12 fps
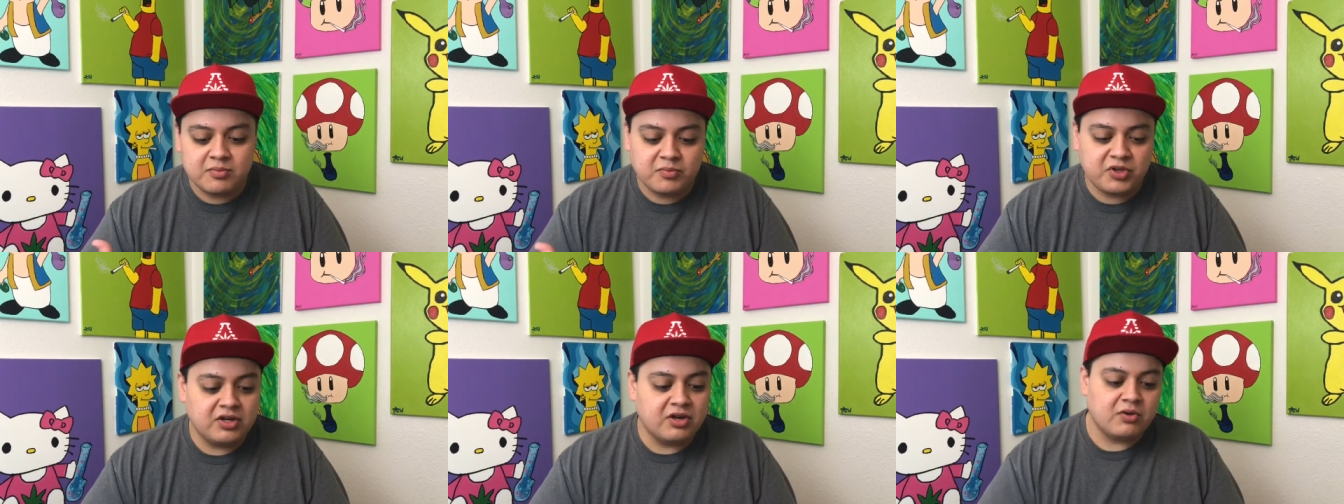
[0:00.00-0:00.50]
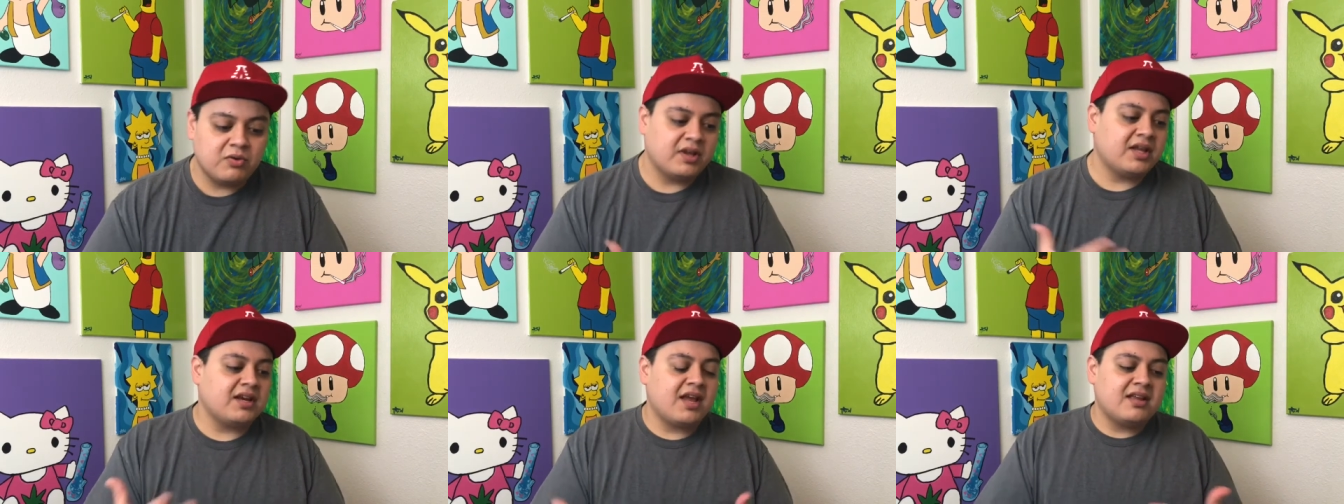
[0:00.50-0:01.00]

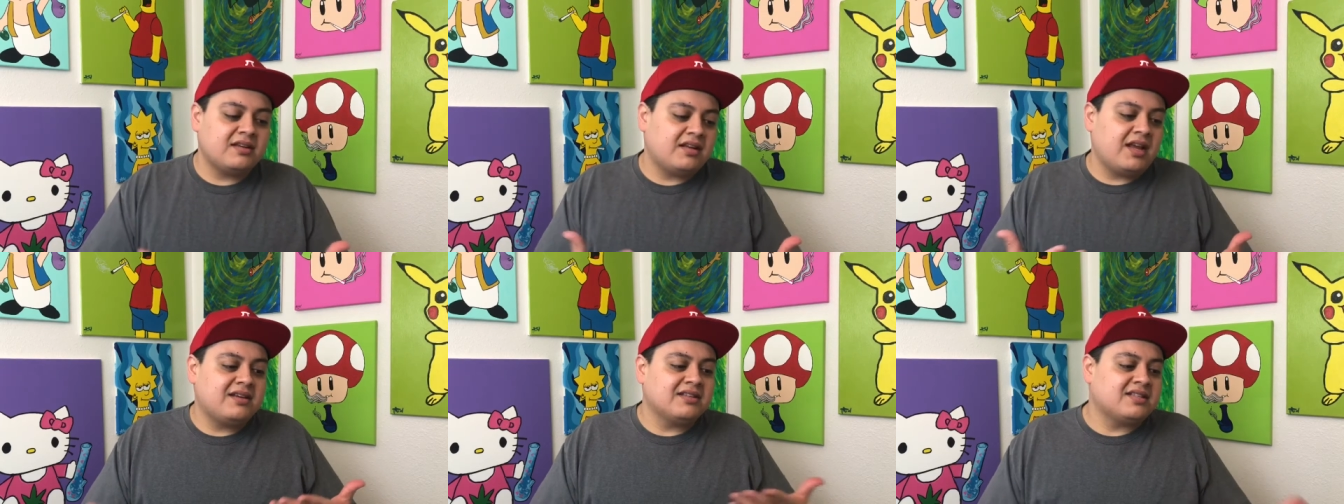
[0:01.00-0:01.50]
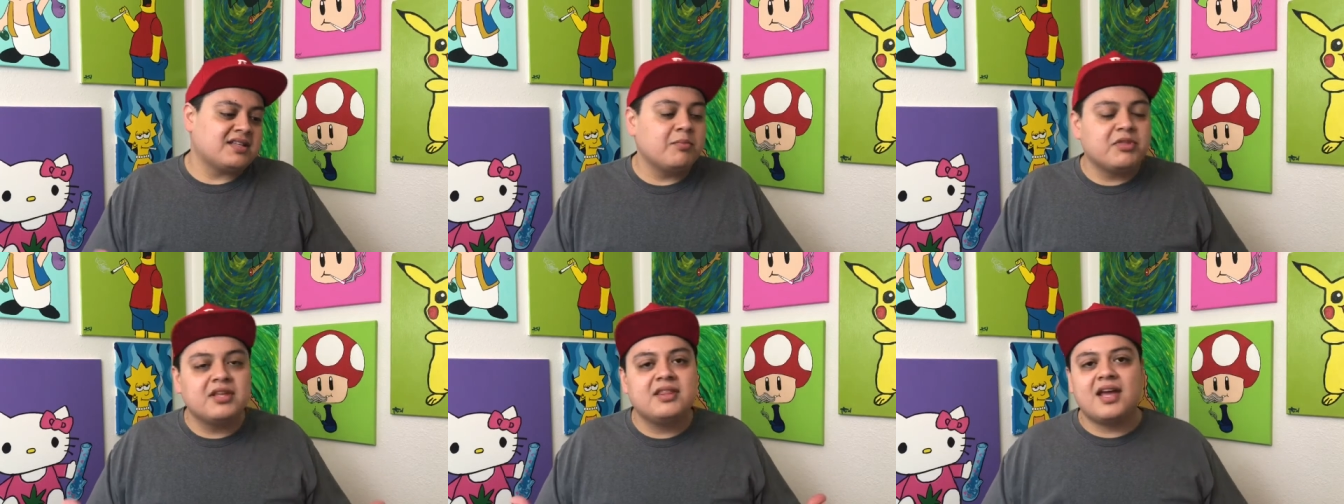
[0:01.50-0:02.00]
it's
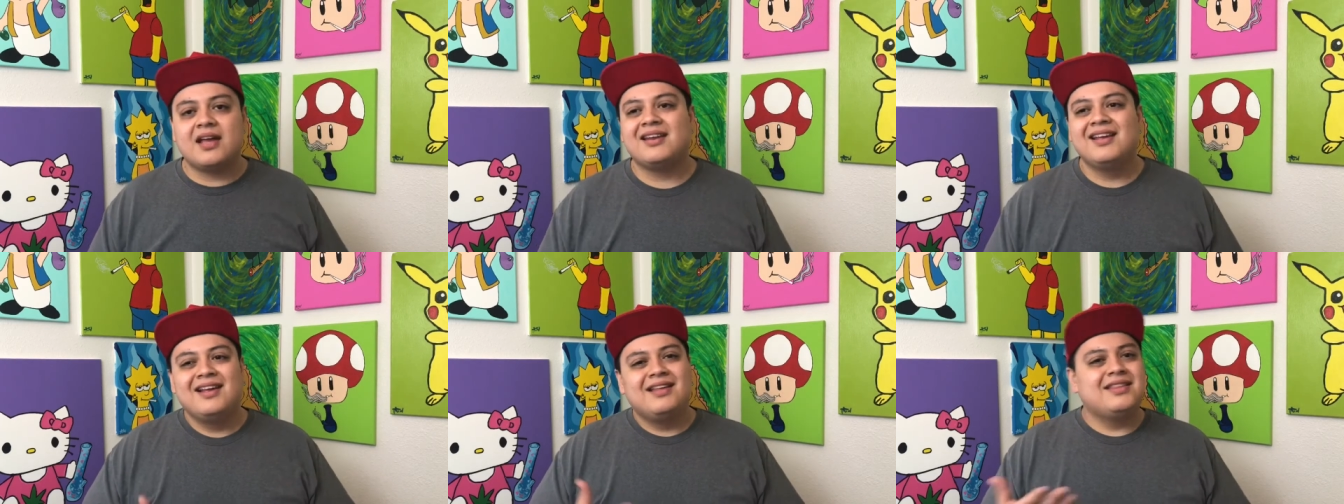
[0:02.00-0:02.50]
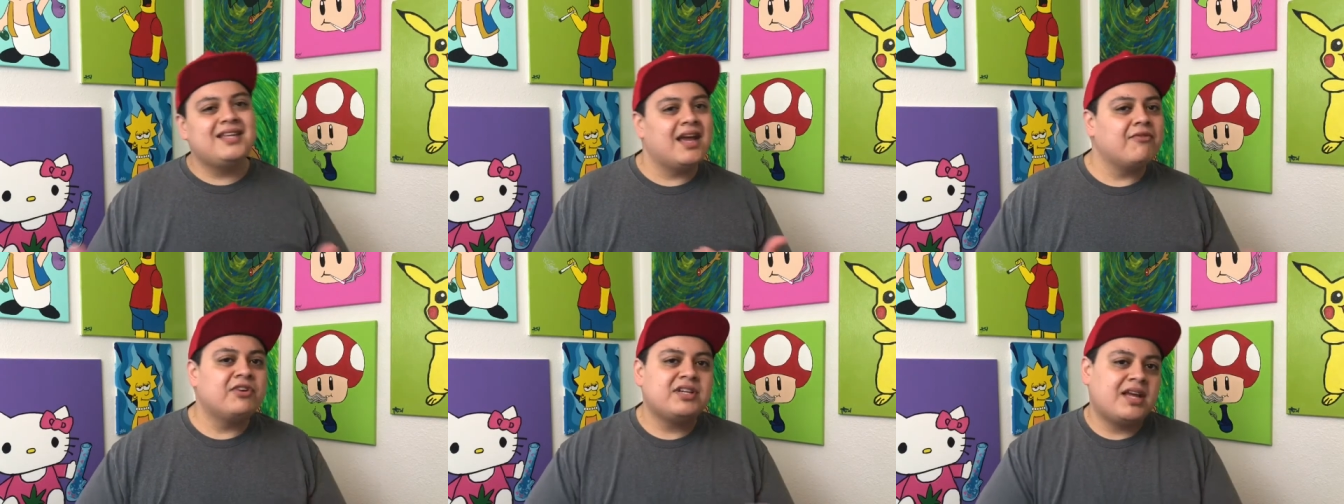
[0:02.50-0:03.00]
something that the
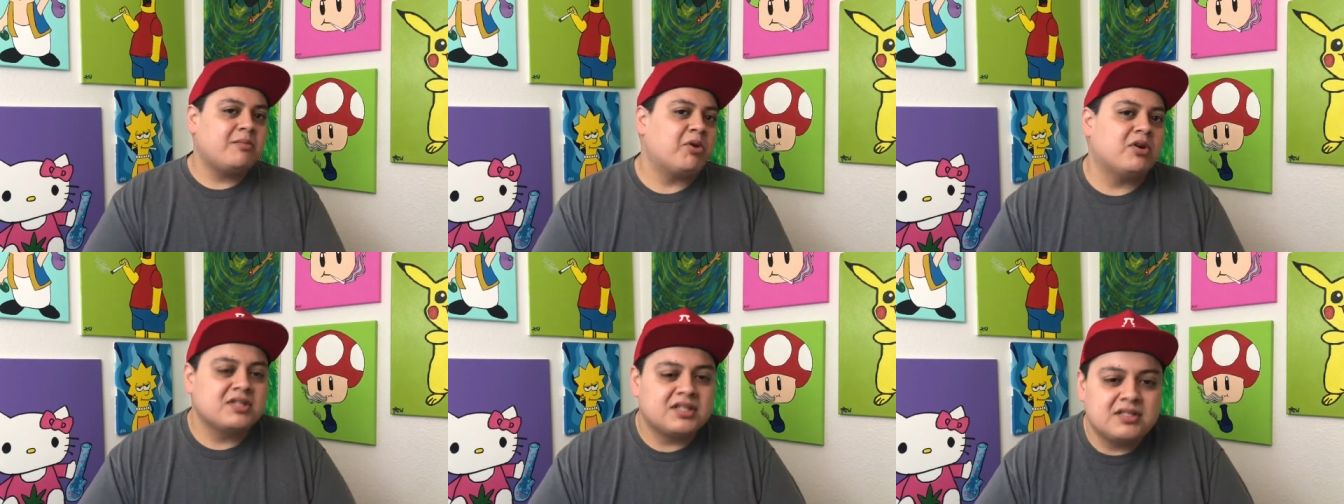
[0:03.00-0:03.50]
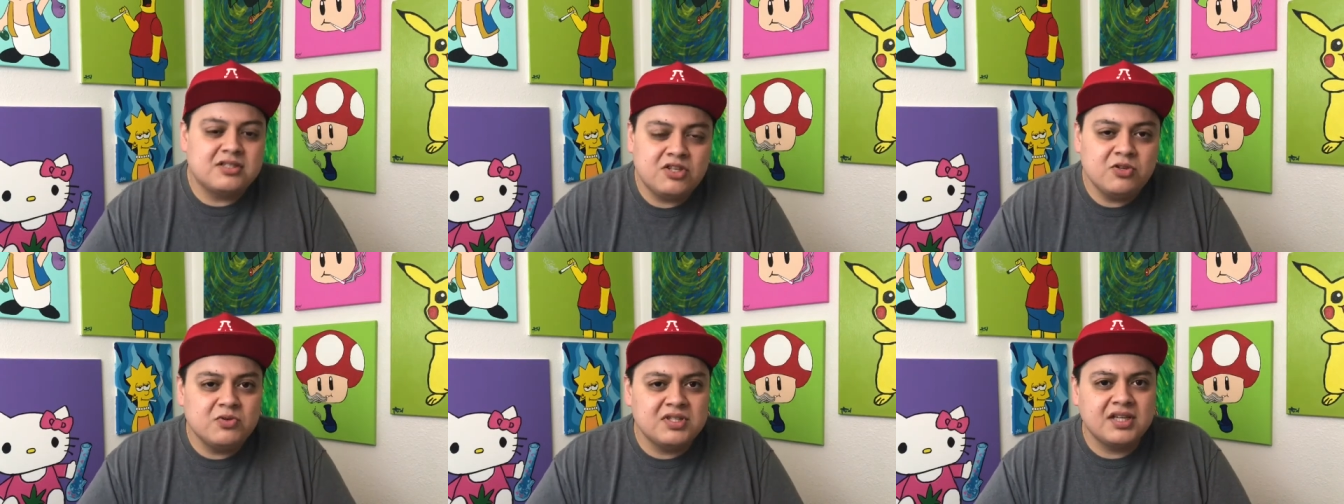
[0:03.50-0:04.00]
everyday person is
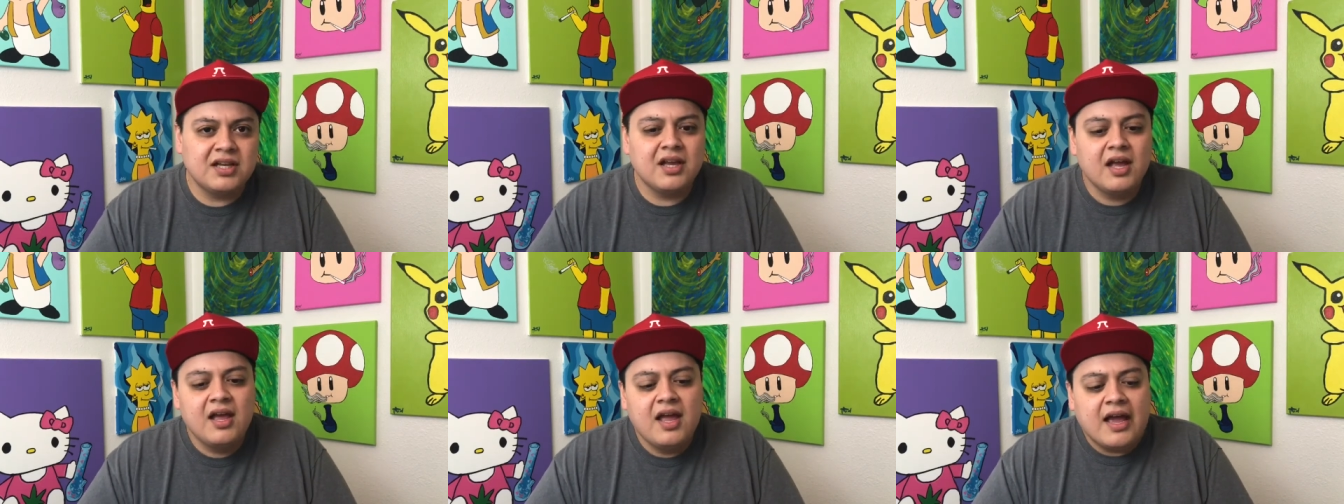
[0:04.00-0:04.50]
using,